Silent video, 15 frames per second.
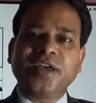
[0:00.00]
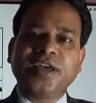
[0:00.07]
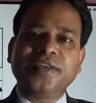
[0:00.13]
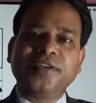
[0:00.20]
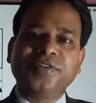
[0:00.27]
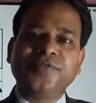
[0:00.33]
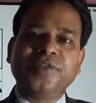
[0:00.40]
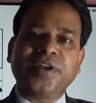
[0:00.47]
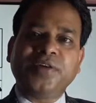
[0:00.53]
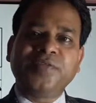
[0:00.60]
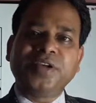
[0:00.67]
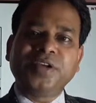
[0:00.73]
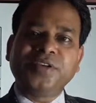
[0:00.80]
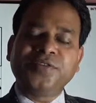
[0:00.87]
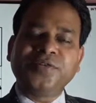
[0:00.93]
and
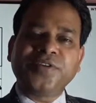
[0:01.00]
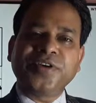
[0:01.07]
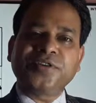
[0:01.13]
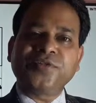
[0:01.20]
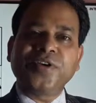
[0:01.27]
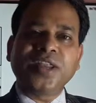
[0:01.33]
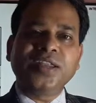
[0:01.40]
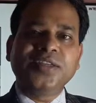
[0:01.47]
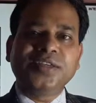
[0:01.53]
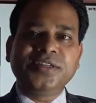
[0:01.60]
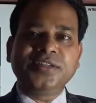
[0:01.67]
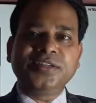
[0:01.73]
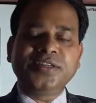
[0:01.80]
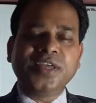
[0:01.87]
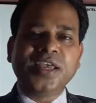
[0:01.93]
having different
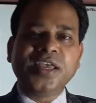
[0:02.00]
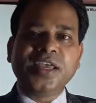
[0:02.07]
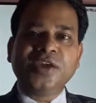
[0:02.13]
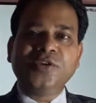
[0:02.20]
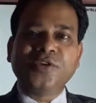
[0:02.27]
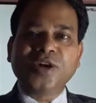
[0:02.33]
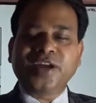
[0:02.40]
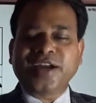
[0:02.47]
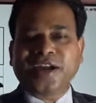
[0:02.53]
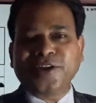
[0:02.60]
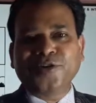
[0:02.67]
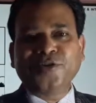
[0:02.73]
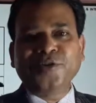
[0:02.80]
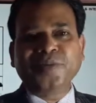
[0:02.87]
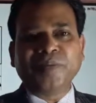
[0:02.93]
qualities. You
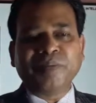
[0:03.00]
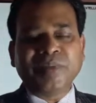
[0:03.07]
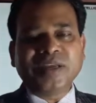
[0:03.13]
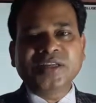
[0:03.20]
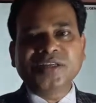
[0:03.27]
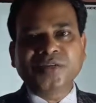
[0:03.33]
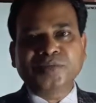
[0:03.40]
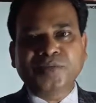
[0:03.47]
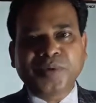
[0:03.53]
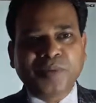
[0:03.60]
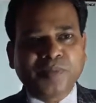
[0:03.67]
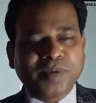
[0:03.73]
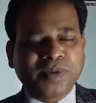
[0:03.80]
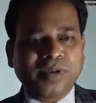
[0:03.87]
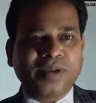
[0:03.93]
cannot measure
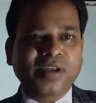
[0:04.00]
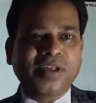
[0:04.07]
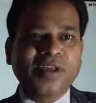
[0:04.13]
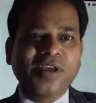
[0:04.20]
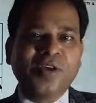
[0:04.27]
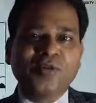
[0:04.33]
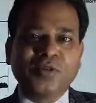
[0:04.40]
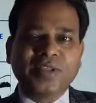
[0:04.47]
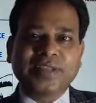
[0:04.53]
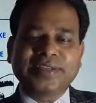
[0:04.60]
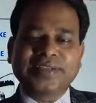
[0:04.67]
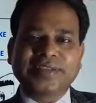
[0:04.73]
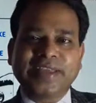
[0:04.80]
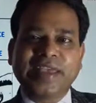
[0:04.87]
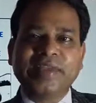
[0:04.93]
people with the
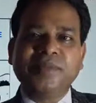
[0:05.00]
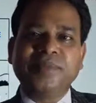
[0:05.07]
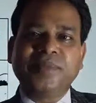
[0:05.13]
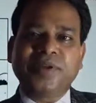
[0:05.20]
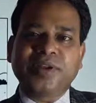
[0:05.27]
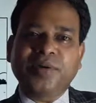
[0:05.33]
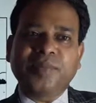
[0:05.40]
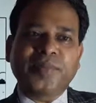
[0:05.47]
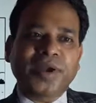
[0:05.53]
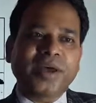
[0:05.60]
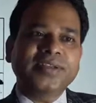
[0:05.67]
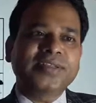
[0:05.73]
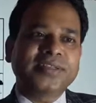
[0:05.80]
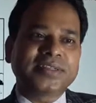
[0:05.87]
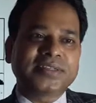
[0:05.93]
same
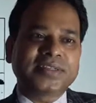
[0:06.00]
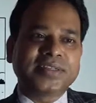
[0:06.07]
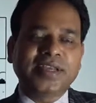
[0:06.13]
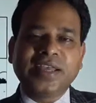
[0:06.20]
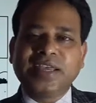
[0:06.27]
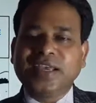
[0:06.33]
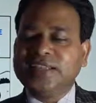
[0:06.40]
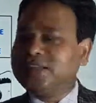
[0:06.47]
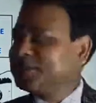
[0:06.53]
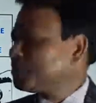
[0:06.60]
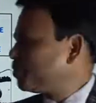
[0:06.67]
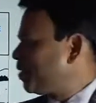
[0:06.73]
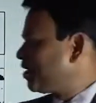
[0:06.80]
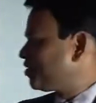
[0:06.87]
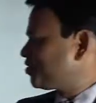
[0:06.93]
process. In
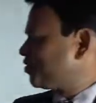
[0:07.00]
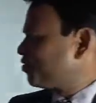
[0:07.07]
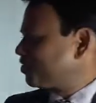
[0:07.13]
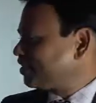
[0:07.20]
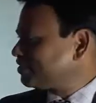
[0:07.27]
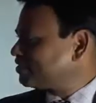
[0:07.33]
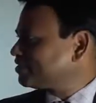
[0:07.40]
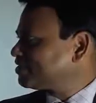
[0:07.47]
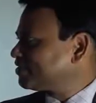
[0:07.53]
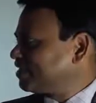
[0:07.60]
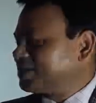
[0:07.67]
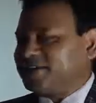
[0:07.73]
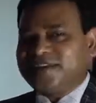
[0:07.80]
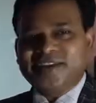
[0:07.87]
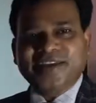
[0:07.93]
this picture you can
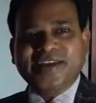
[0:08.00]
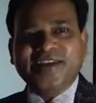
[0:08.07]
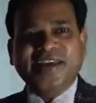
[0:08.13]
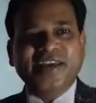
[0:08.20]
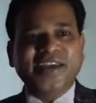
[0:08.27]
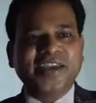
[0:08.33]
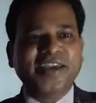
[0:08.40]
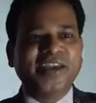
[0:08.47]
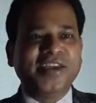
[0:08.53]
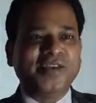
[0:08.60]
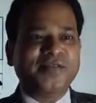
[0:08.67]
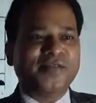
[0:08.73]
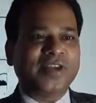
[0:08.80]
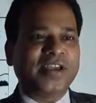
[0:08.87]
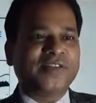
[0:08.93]
say
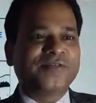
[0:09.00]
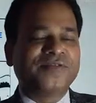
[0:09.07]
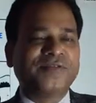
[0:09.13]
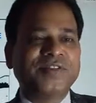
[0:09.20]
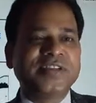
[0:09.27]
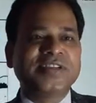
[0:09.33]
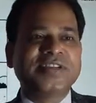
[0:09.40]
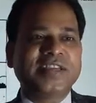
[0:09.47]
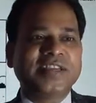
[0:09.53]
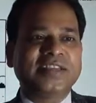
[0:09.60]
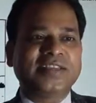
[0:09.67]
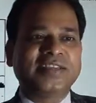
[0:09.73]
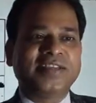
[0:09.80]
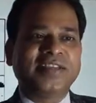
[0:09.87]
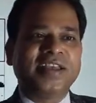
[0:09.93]
if like
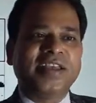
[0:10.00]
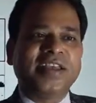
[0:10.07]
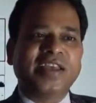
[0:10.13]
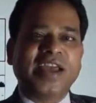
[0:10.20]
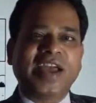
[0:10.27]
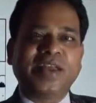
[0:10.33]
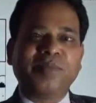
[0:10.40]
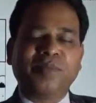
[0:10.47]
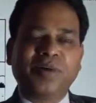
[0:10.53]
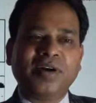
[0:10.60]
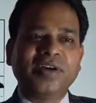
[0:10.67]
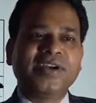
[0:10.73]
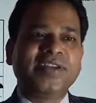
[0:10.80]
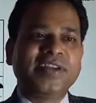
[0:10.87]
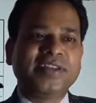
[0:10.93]
fishes and
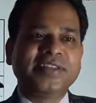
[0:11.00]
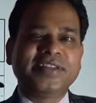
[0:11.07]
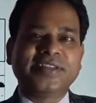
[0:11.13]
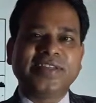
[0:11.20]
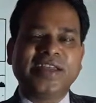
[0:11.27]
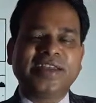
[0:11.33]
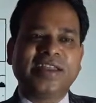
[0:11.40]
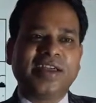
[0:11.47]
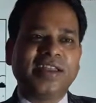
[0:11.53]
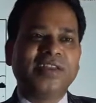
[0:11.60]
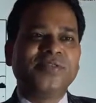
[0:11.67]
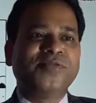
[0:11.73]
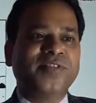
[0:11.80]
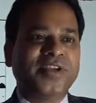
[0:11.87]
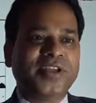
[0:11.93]
monkeys and
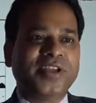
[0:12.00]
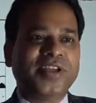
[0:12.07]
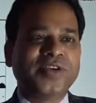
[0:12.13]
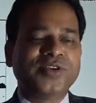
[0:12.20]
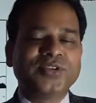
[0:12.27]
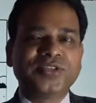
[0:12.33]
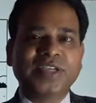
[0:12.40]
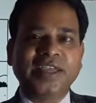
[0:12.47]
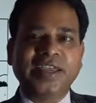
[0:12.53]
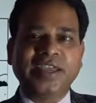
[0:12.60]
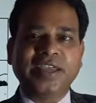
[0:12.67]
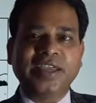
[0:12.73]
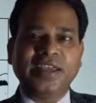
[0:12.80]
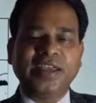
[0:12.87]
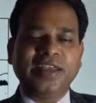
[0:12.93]
elephant, you
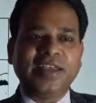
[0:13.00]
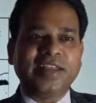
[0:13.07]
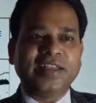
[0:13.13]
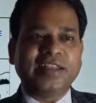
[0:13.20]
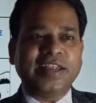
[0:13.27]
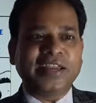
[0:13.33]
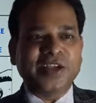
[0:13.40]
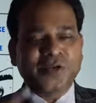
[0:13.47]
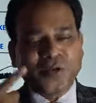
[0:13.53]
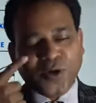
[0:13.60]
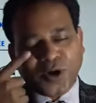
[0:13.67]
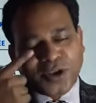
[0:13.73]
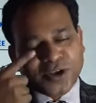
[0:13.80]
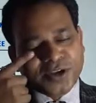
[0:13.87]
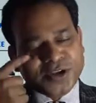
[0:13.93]
say that you
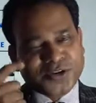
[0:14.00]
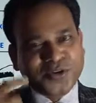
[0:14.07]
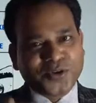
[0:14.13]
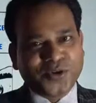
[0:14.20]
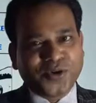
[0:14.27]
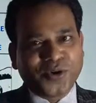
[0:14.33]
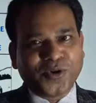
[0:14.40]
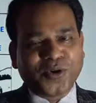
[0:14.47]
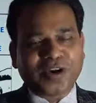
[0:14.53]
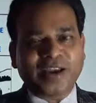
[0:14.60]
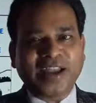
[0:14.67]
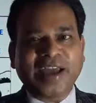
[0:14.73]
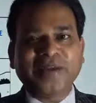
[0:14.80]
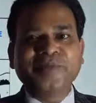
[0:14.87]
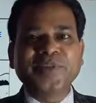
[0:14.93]
all need to go
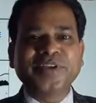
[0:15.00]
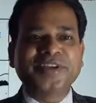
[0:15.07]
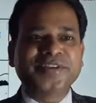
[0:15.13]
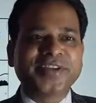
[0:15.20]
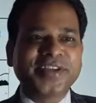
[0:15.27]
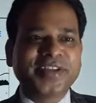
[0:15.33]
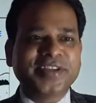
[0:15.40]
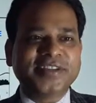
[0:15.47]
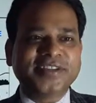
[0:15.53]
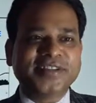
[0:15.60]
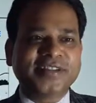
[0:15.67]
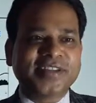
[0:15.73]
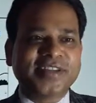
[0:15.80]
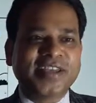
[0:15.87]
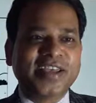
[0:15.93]
climb the
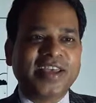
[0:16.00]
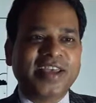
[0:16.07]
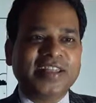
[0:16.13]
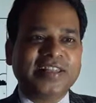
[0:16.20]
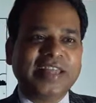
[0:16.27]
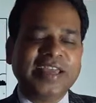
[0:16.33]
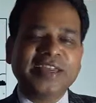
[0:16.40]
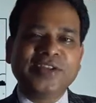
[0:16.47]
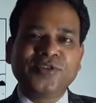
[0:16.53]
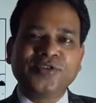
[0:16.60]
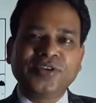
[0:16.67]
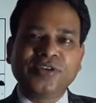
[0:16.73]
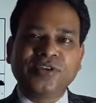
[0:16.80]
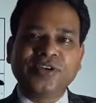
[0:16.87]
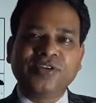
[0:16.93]
trees, then you